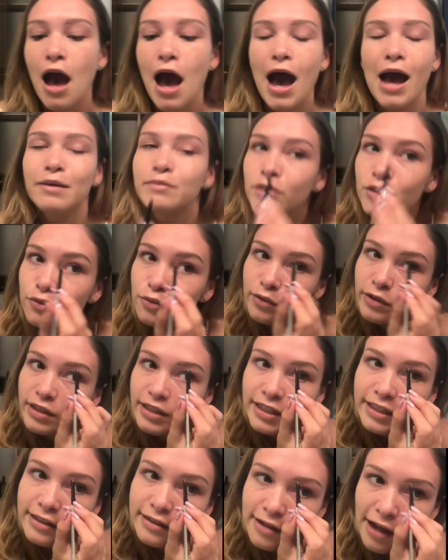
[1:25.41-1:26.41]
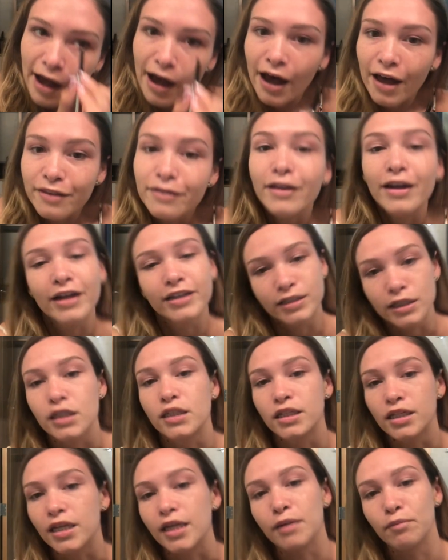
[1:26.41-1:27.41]
I'm just really sad that I
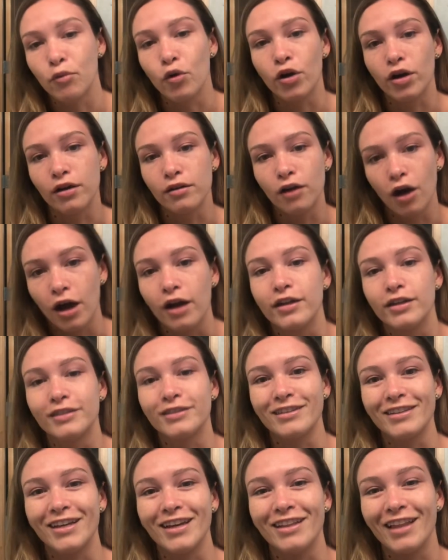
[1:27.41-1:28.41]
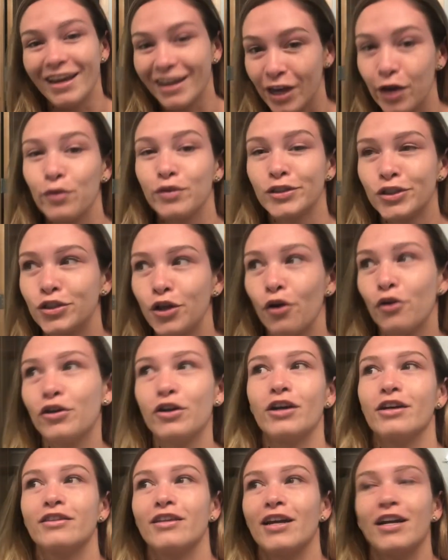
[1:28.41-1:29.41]
didn't eat more, honestly. Like, it was so
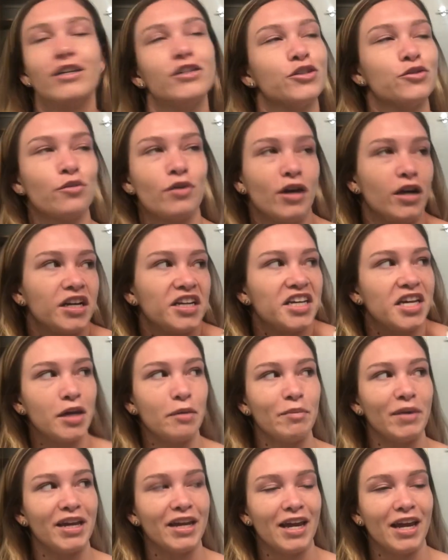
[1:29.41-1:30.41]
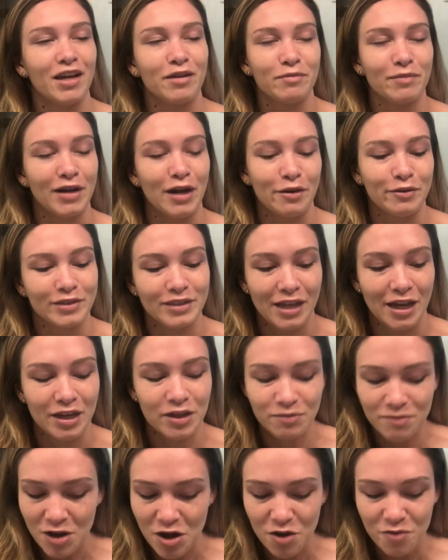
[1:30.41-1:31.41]
good that I just wanted to keep eating, but I was
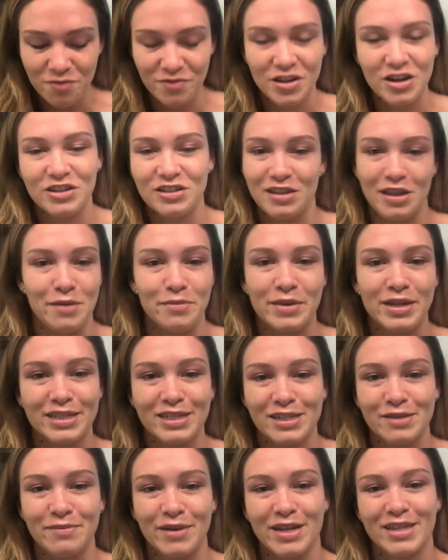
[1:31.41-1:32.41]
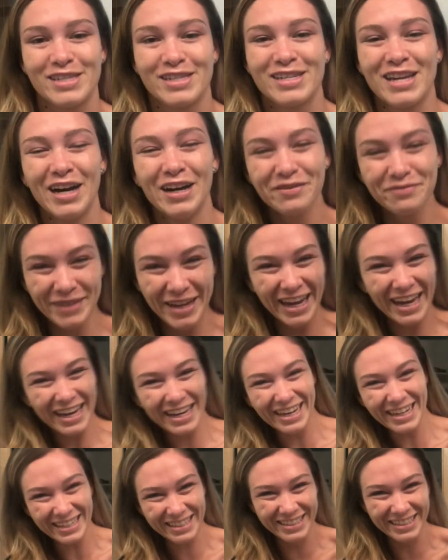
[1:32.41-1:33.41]
like, nope, there's limits to my
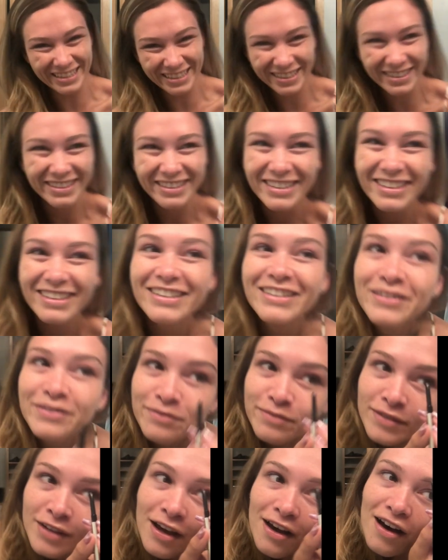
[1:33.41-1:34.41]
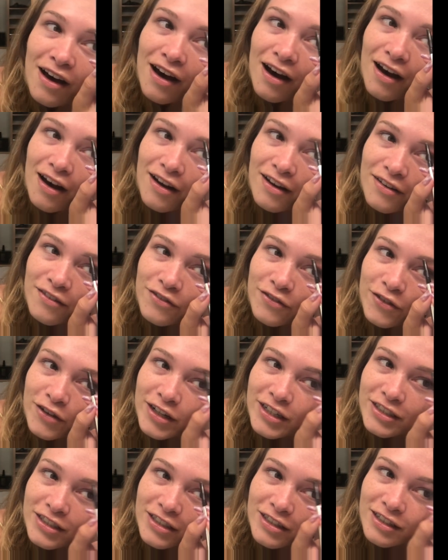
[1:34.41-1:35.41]
stomach.
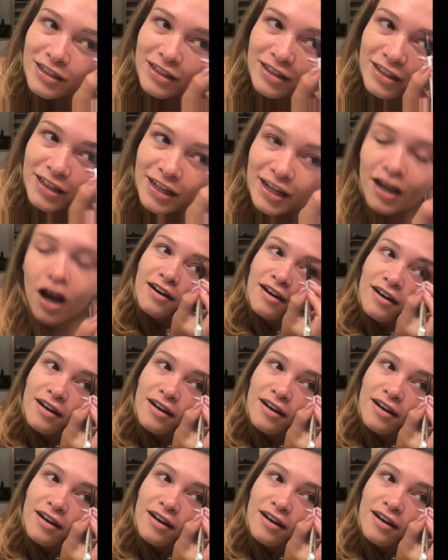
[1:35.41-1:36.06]
Unfortunately.